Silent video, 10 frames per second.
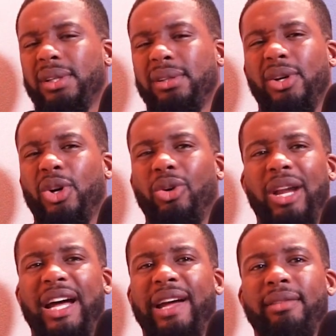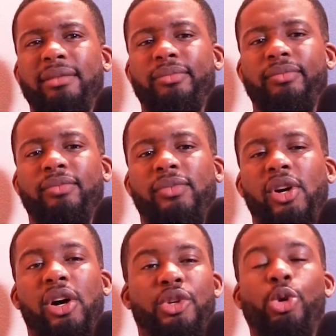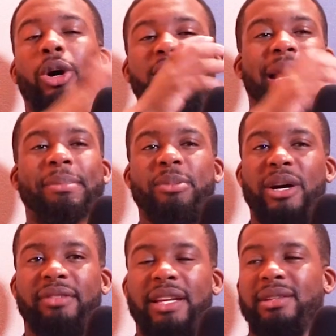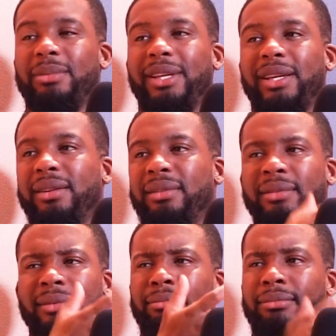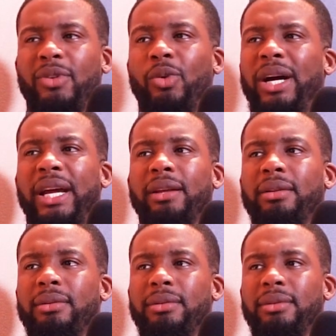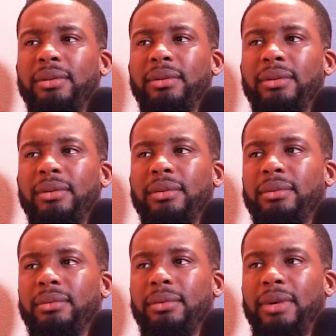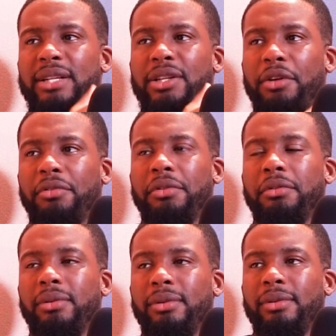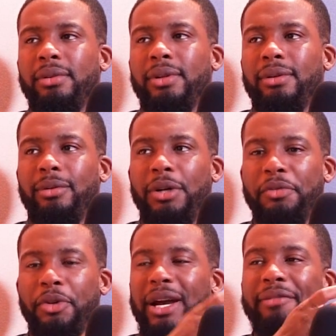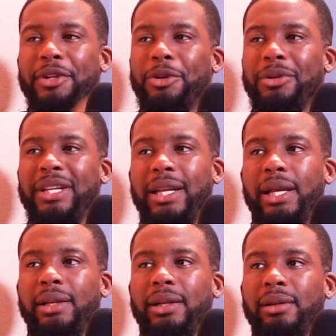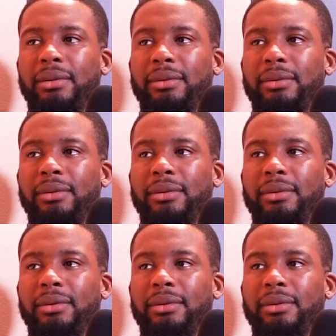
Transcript: the whole like, oh, you gotta say happy birthday to me. Why? Why do you have to? Mm. What if you're not having a good day that day?